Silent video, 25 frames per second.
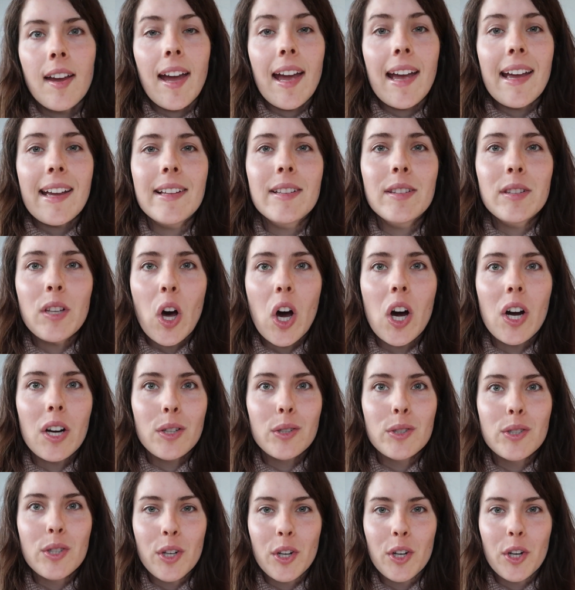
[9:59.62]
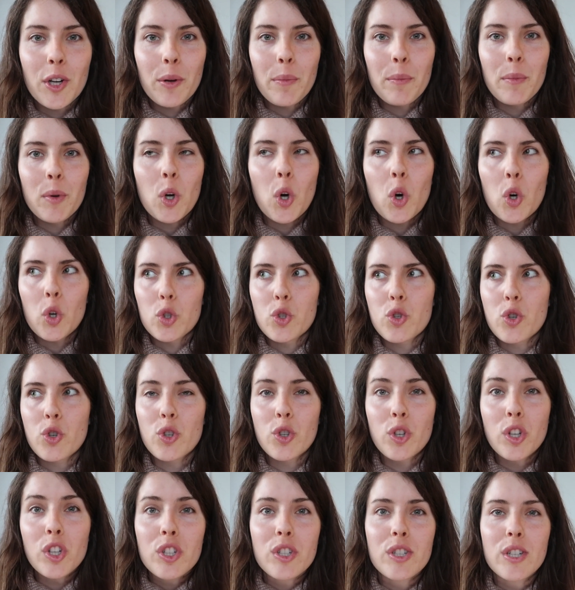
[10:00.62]
A long-term
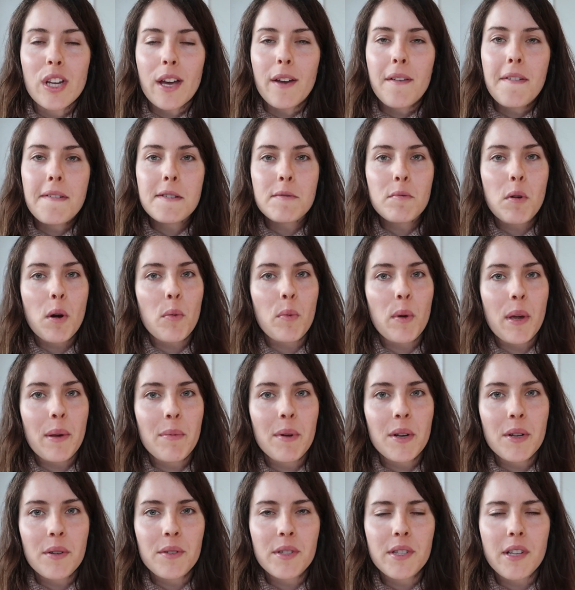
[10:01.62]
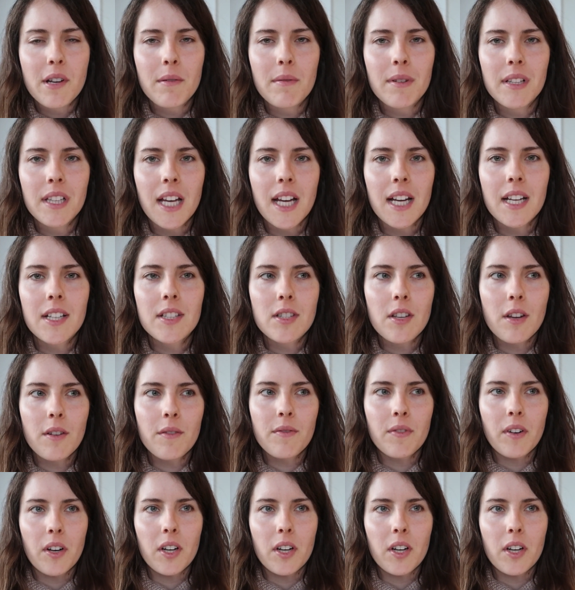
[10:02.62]
cultural shift where we reduce our reliance on